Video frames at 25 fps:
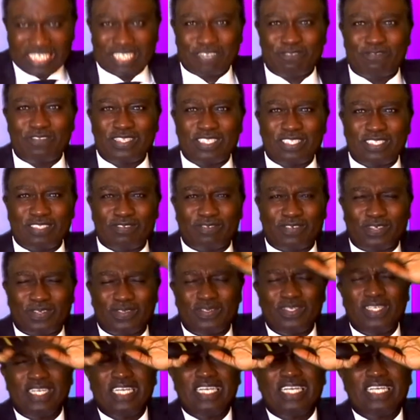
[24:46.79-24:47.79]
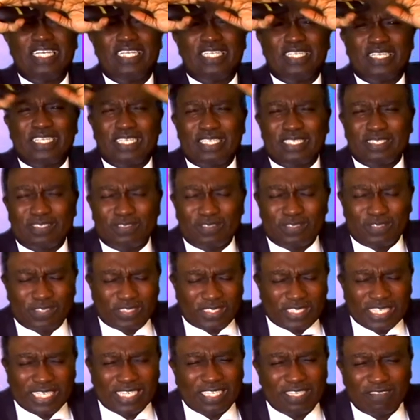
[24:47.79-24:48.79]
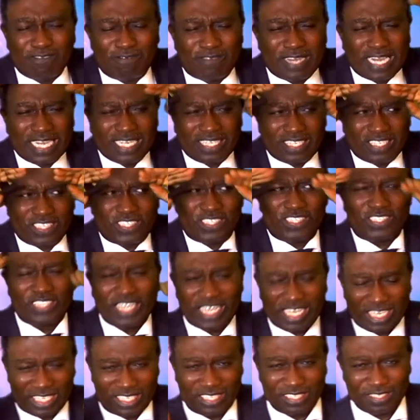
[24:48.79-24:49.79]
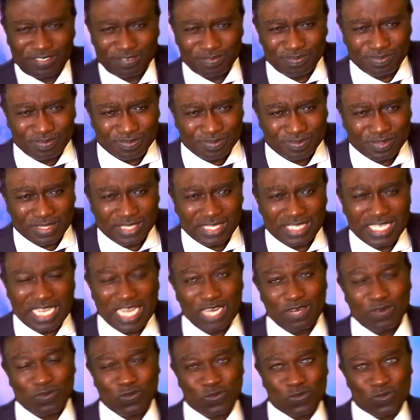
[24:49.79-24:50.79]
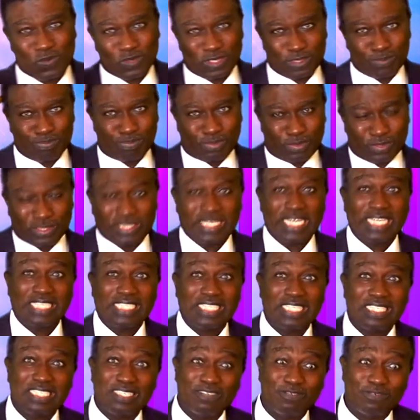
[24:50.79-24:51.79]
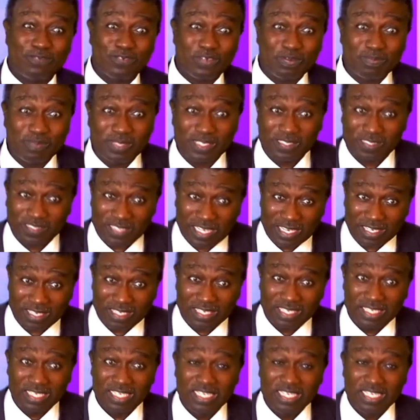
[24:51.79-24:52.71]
The festival signified the shade that protected them from the sun,